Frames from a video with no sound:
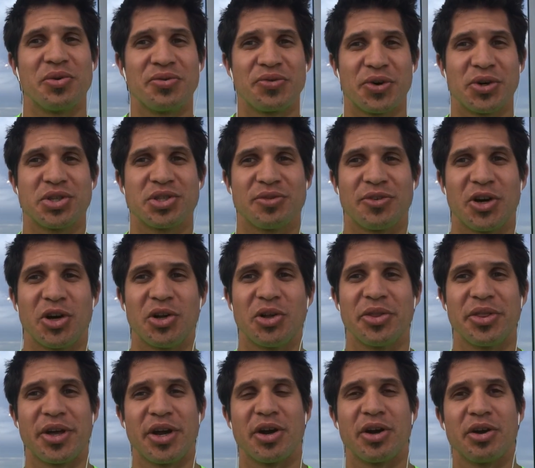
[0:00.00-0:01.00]
first of all,
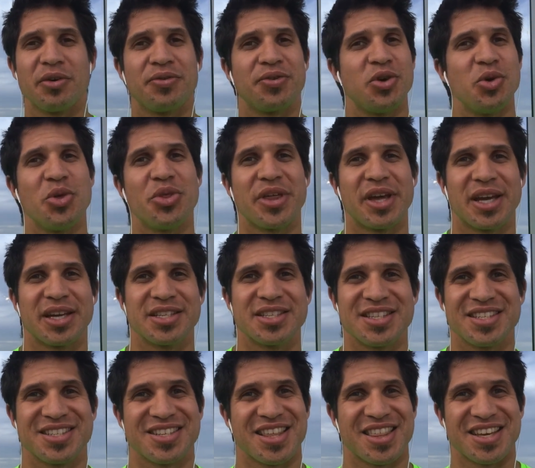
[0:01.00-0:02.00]
there are a few
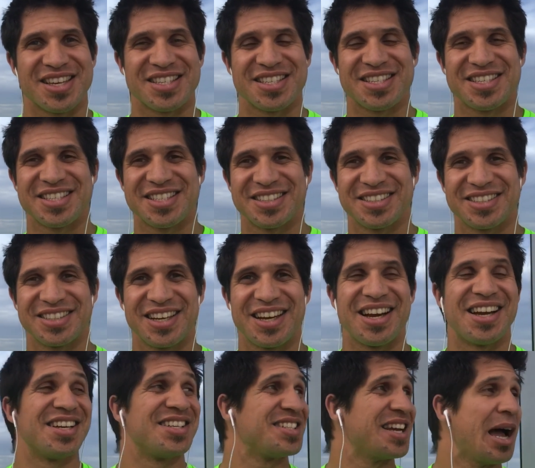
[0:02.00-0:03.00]
things to this
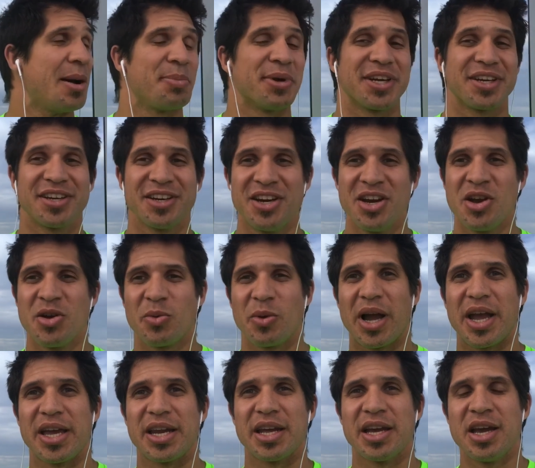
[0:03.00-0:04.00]
topic,
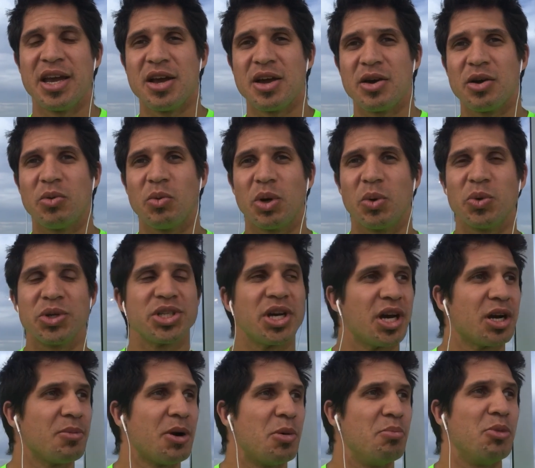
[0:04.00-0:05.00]
right? When we're
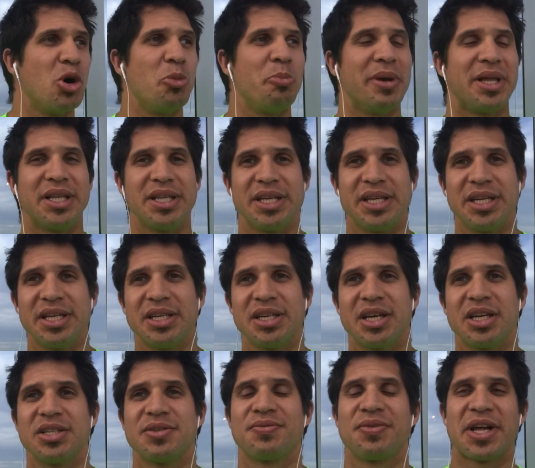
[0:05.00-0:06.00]
talking about mobility
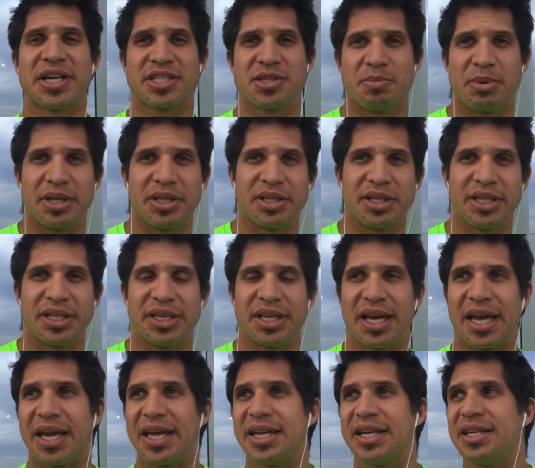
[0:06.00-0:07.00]
and flexibility
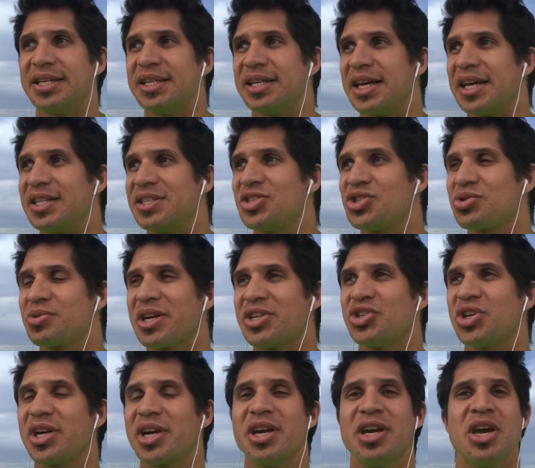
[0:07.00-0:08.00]
and
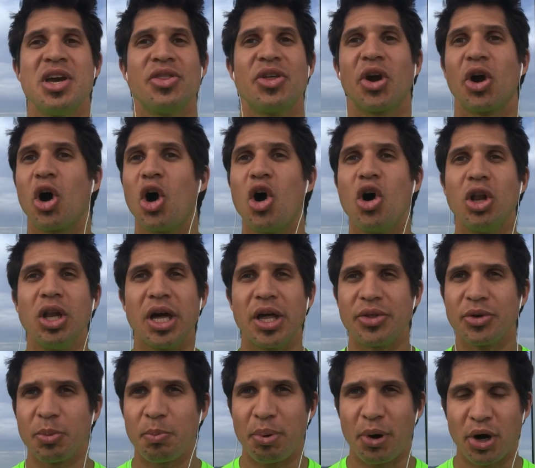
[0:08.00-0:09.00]
stretching, there are all
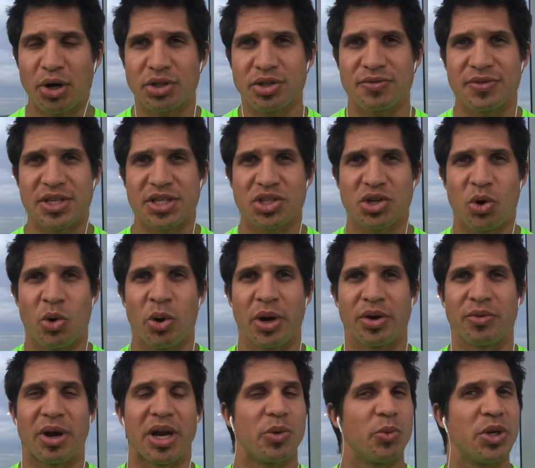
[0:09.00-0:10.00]
other parts of this
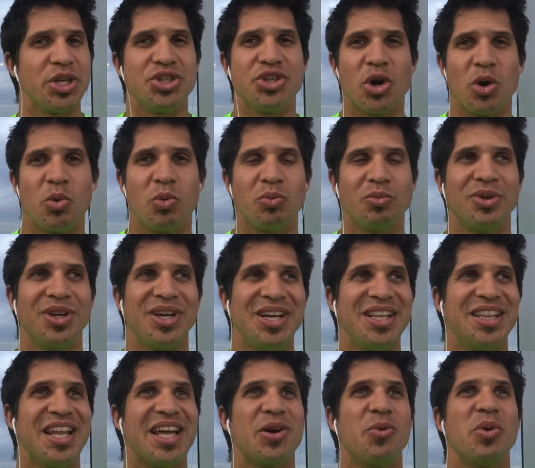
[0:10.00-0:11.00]
coin, right? We don't
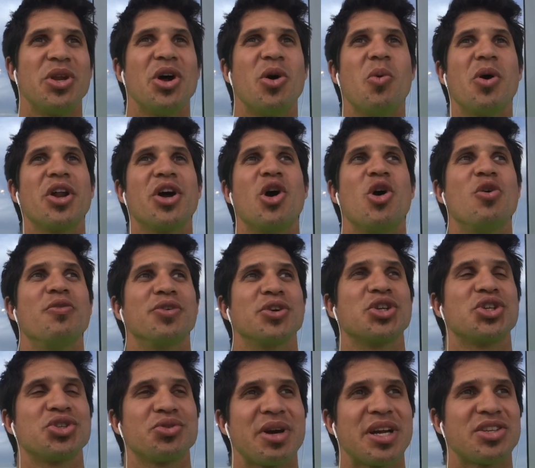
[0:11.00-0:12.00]
want to
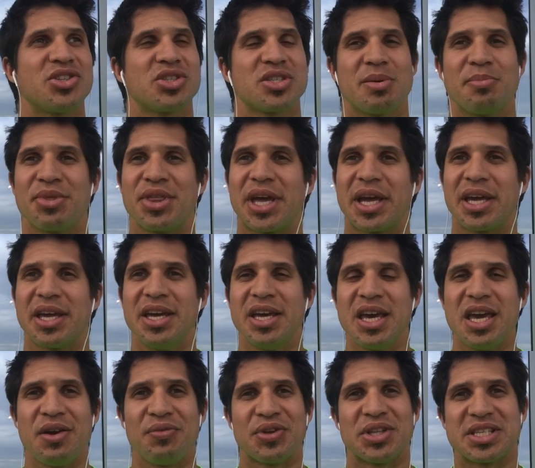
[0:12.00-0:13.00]
overstretch something
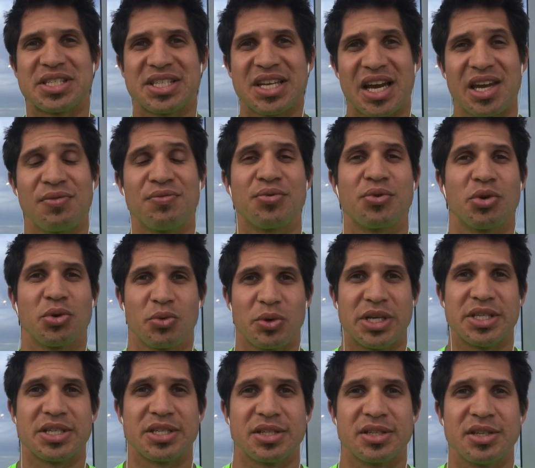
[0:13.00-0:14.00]
if it's tight for a
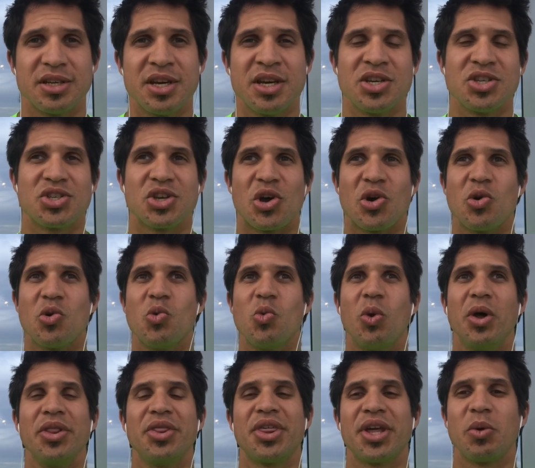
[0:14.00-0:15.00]
reason. So
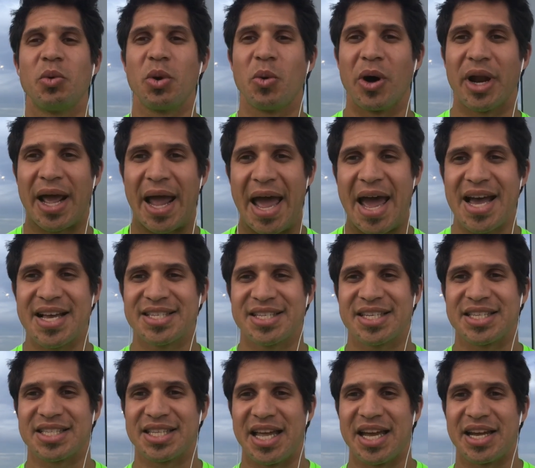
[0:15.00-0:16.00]
one thing we want to
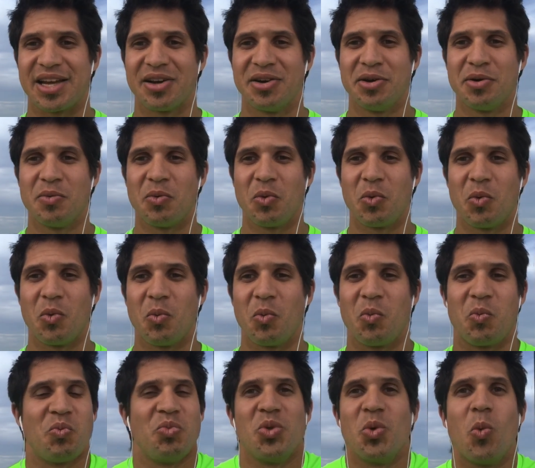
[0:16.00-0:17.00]
ask is like,
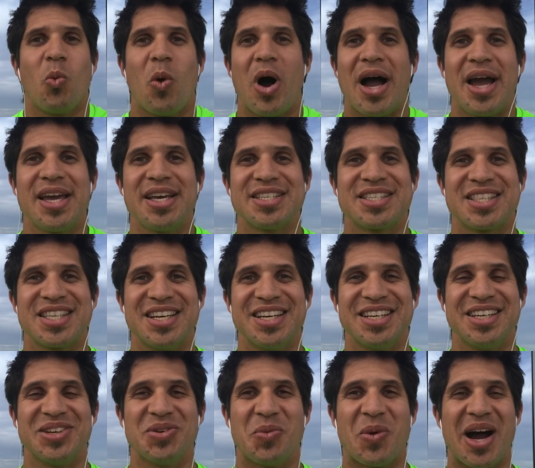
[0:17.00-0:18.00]
why is
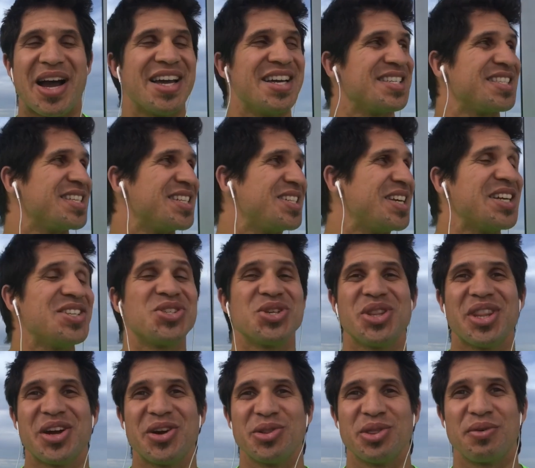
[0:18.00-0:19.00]
the
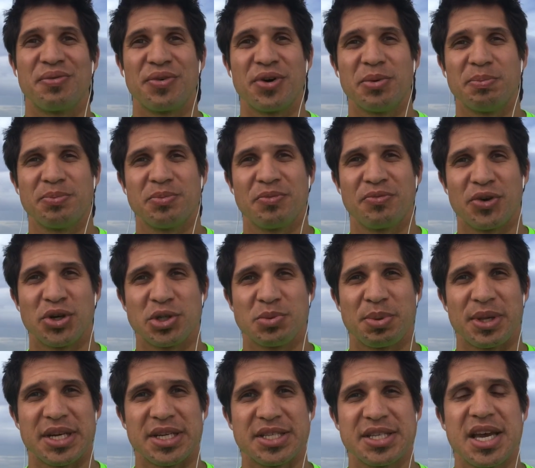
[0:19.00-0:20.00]
tension there in the first
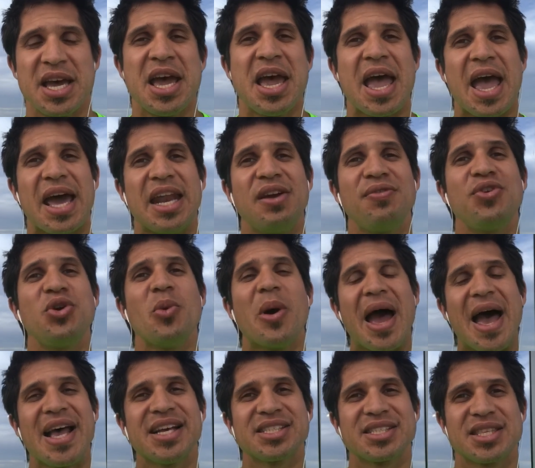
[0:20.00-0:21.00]
place? And if you
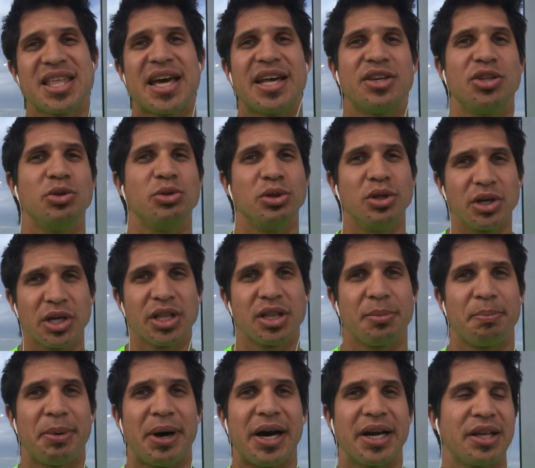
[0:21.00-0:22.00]
ask that and you look at
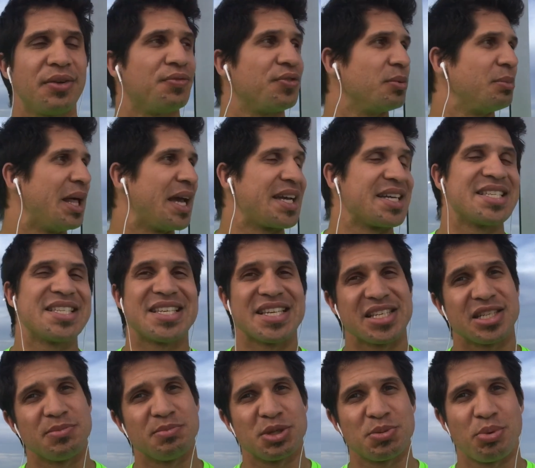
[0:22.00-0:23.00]
the body from like a
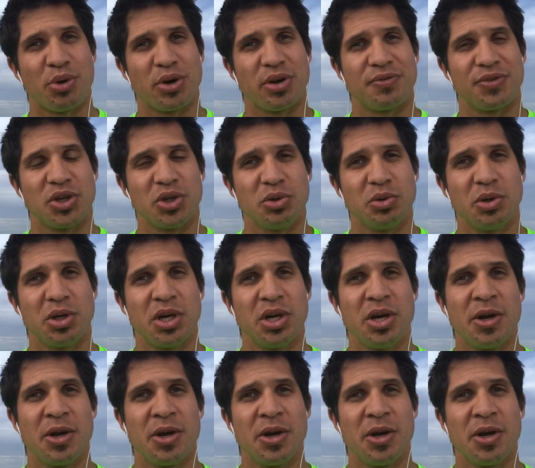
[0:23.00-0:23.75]
systems point of view,